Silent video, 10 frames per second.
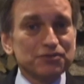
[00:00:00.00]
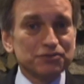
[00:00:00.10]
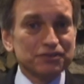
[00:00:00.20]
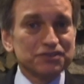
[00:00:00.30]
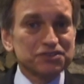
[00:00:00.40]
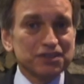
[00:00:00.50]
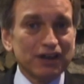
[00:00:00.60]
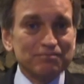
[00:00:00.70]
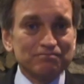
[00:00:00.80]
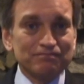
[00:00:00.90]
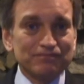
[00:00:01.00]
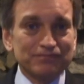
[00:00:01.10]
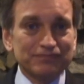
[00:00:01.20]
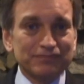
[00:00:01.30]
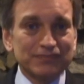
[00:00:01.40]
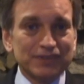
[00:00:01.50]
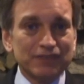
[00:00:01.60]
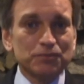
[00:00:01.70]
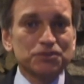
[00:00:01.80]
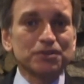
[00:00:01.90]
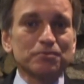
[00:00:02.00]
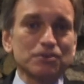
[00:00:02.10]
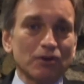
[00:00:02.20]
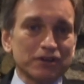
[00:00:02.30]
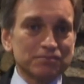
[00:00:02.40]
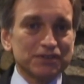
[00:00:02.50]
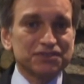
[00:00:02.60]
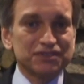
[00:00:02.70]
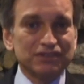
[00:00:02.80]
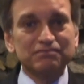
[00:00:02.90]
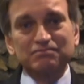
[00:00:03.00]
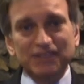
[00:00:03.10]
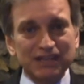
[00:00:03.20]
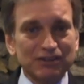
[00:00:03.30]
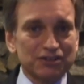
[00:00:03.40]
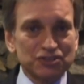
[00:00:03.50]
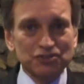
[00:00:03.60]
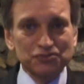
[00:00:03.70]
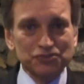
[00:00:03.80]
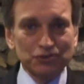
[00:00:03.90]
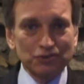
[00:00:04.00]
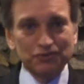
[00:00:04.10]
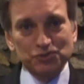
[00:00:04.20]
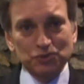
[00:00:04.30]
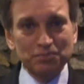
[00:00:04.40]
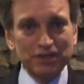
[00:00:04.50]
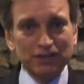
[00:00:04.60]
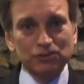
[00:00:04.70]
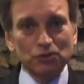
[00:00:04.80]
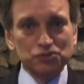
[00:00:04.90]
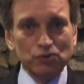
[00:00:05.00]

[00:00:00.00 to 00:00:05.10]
during this time. Even with some of the arguments and getting on each other's nerves due to being in close